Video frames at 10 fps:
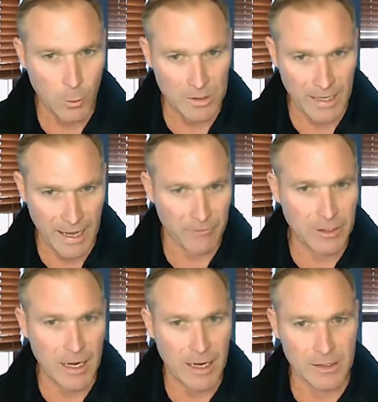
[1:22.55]
was
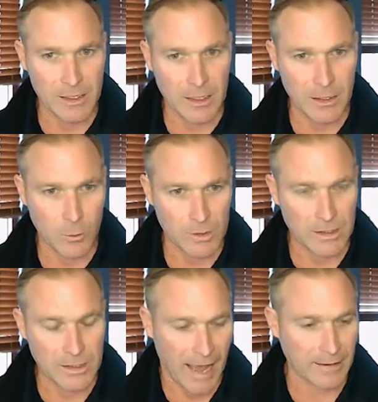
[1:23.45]
that FDIC
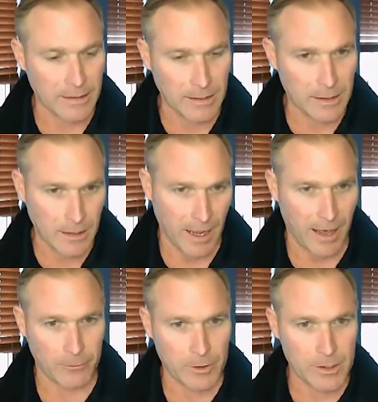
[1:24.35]
was a tactics
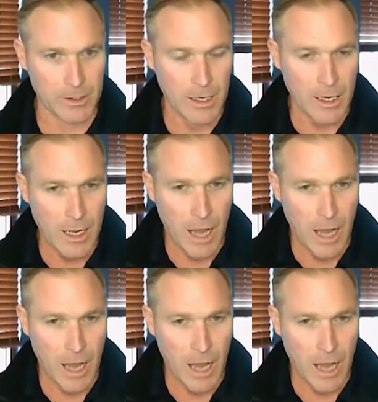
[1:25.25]
conference,